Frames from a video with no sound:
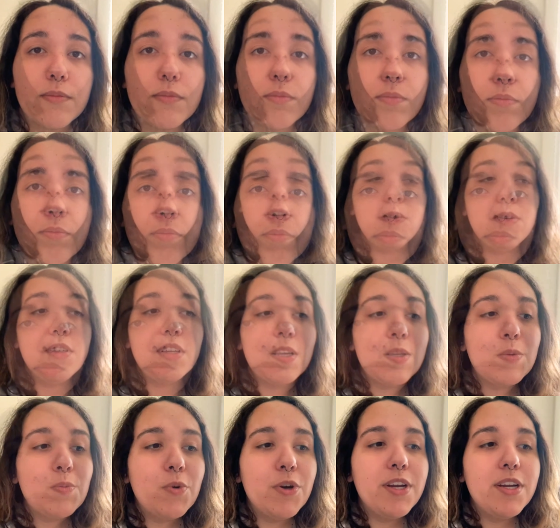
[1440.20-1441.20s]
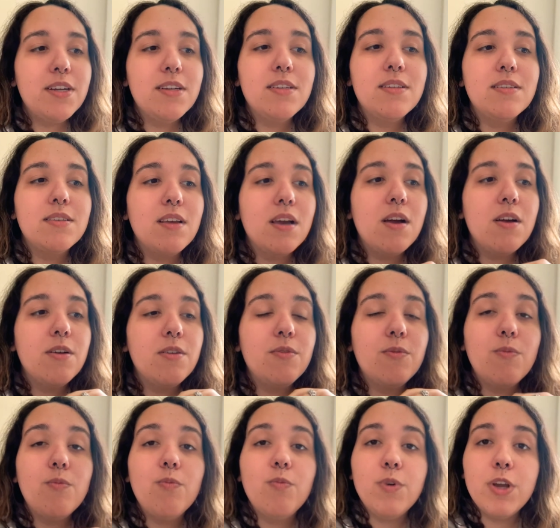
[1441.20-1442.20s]
So his last point is,
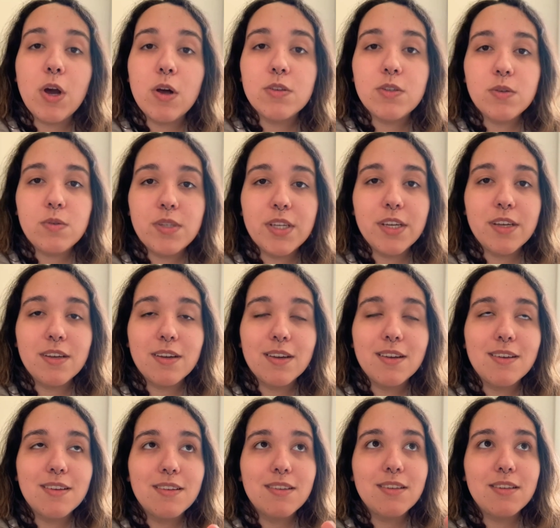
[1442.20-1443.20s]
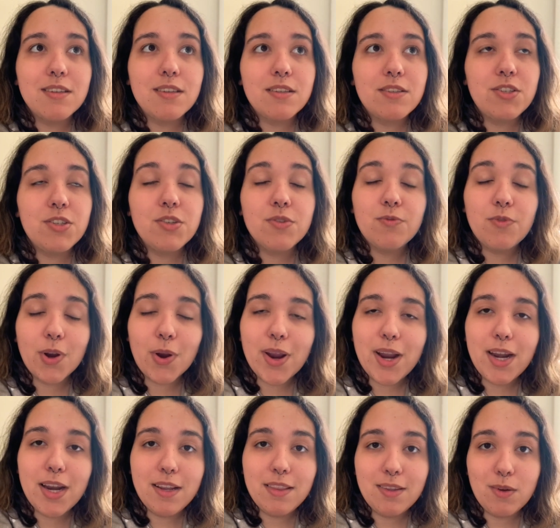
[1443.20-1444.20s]
we also take for
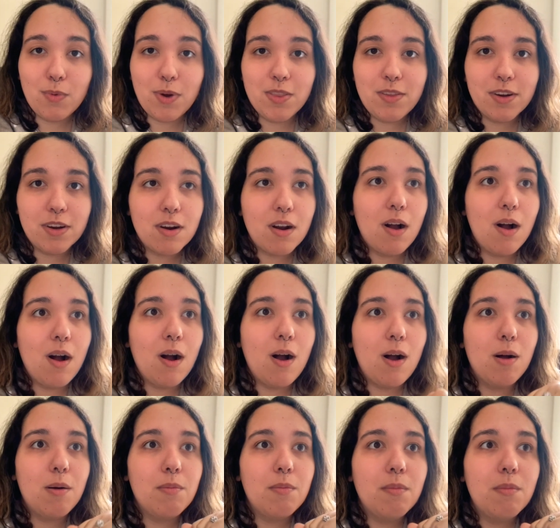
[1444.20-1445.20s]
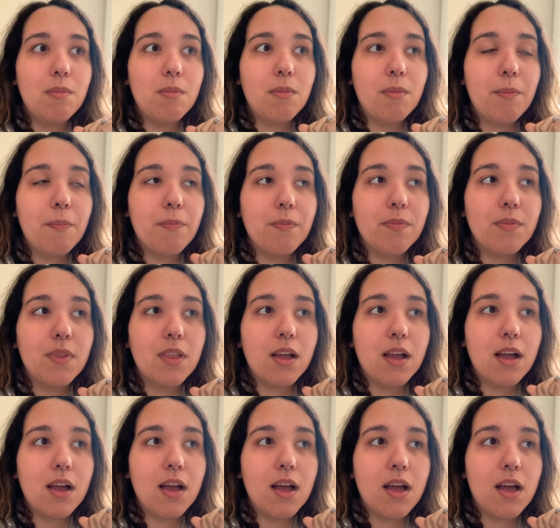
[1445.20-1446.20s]
granted the weather. I
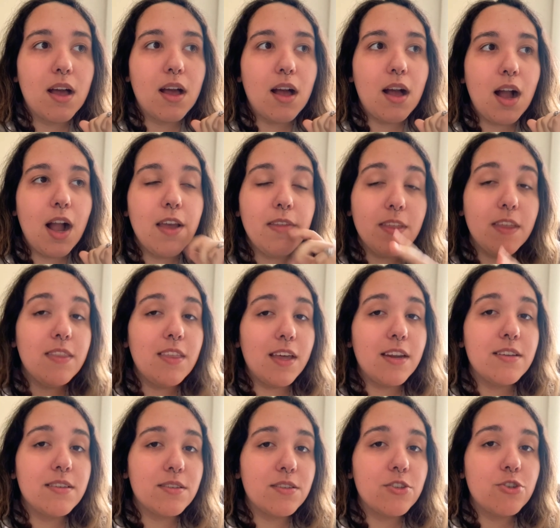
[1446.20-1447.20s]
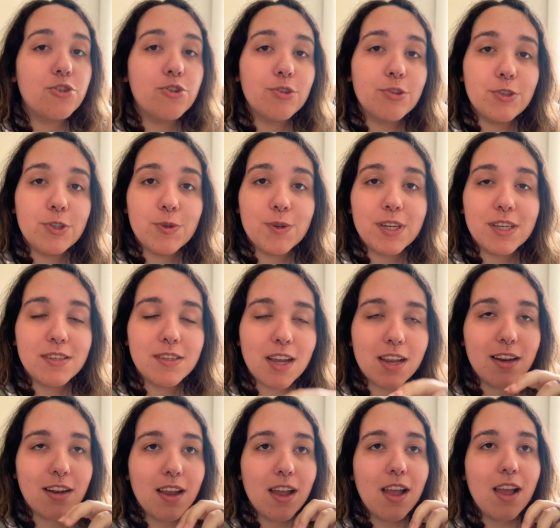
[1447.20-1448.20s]
think that is true to an
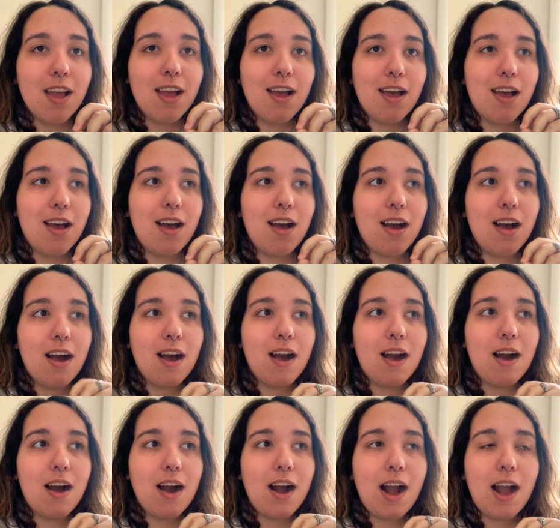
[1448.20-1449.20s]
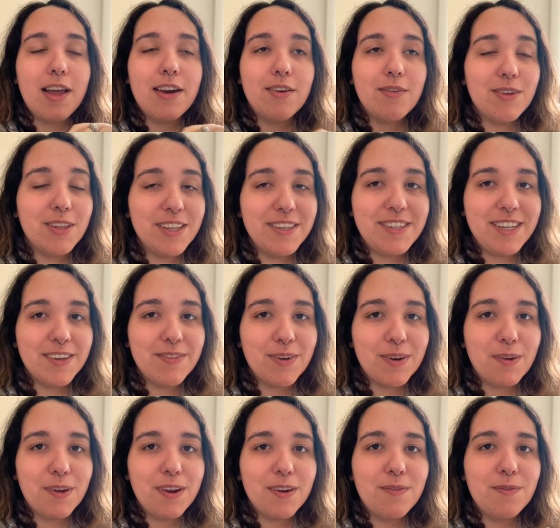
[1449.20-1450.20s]
extent. I didn't really take for
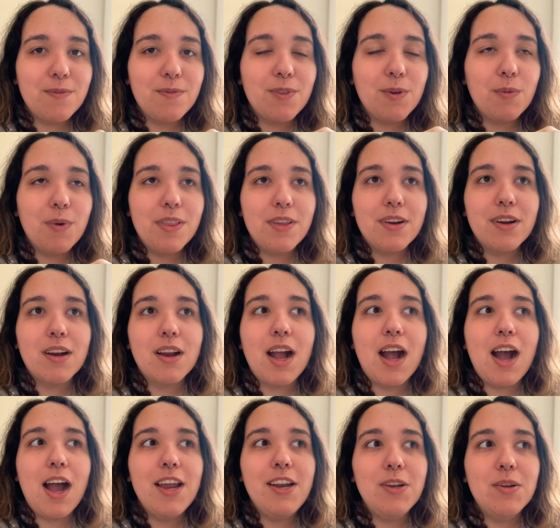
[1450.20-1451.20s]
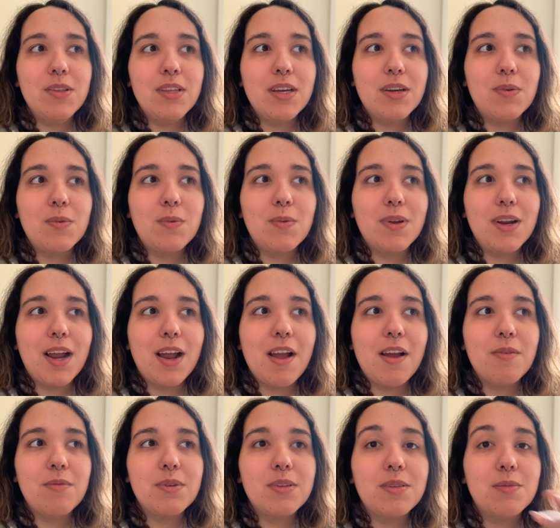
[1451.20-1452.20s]
granted the weather. I know that when I
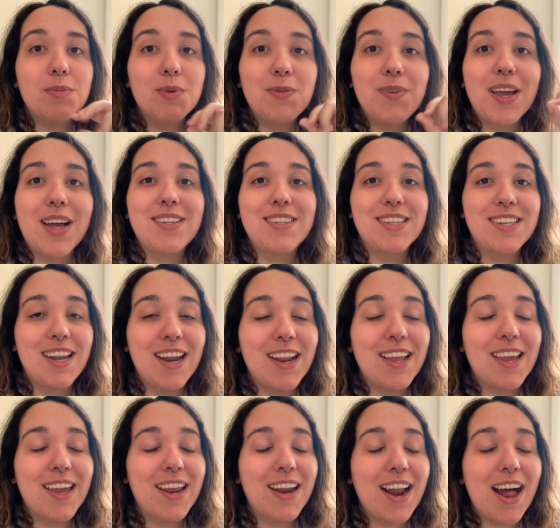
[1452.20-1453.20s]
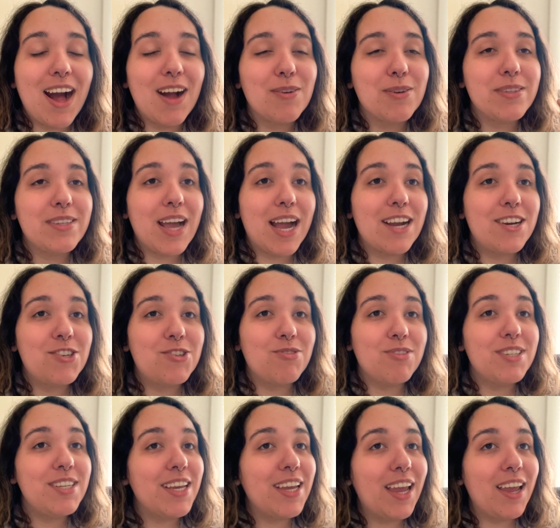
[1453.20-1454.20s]
was moving out to Connecticut, I was
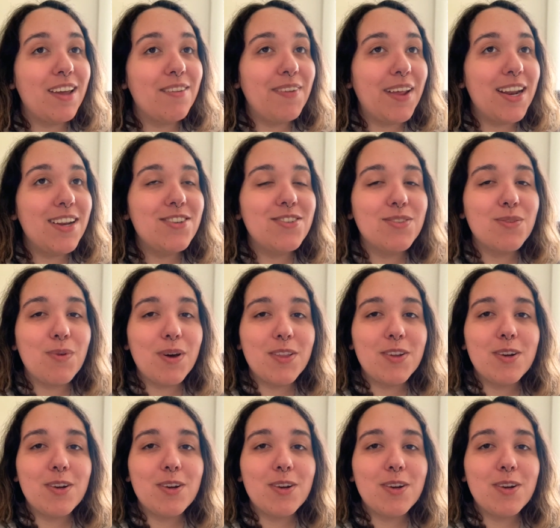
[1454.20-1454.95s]
extra taking advantage of the weather,